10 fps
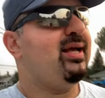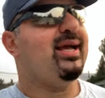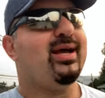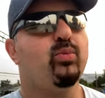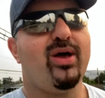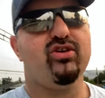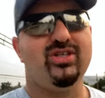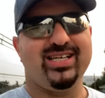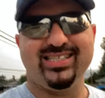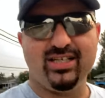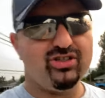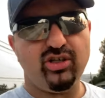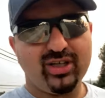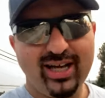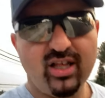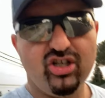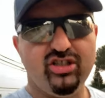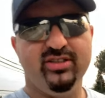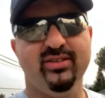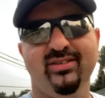And whether it's a serial
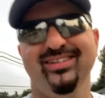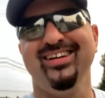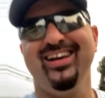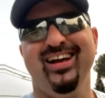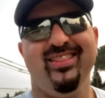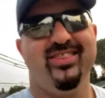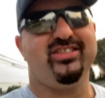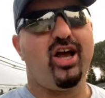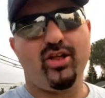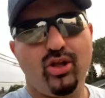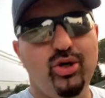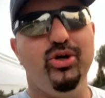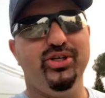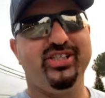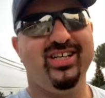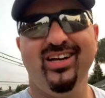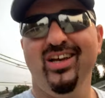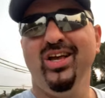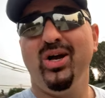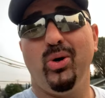killer that's on the loose
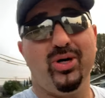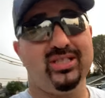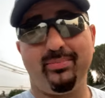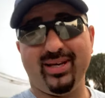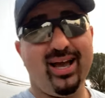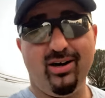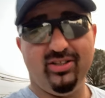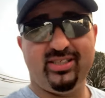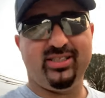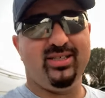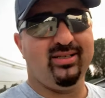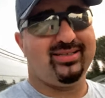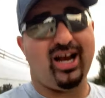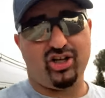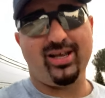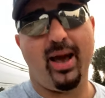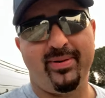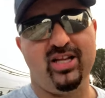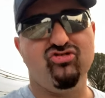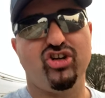or something else, this actually
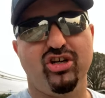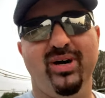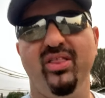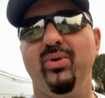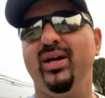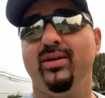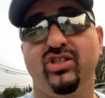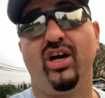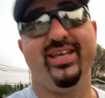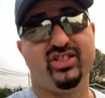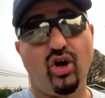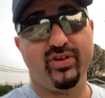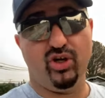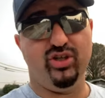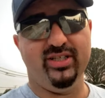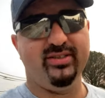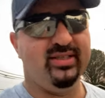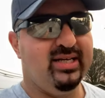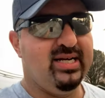happened in Russia, by the way, sorry, the Soviet Union.